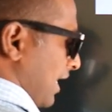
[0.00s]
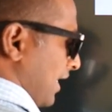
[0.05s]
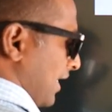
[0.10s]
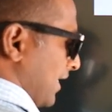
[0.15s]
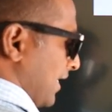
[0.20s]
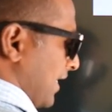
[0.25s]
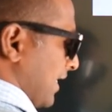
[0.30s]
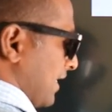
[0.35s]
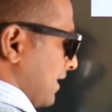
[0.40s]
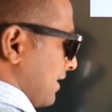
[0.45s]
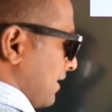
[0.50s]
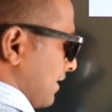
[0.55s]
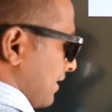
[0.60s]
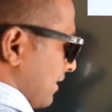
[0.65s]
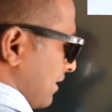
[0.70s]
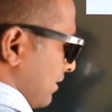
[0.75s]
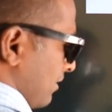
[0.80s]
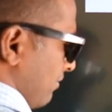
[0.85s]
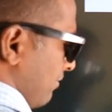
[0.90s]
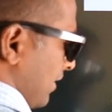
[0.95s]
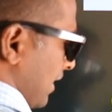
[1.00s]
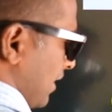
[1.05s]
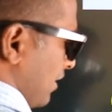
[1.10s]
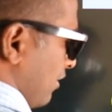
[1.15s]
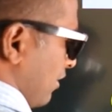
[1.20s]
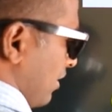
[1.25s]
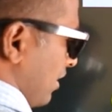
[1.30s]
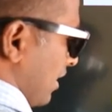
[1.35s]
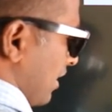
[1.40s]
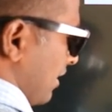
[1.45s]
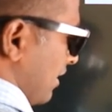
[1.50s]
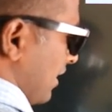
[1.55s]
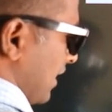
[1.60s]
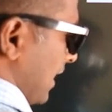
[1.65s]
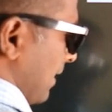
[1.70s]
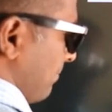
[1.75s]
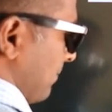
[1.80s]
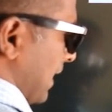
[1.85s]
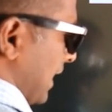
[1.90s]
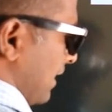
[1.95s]
Here we got
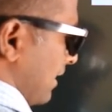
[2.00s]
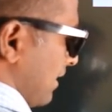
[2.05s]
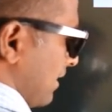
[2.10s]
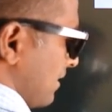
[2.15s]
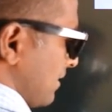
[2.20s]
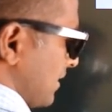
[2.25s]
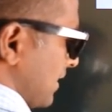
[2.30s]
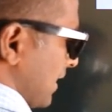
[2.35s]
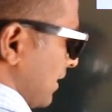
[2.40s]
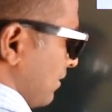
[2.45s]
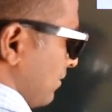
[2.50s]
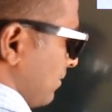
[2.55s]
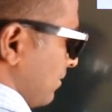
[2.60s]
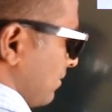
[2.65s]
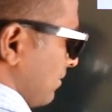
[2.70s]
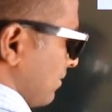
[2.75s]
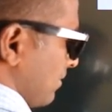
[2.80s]
remainder 0.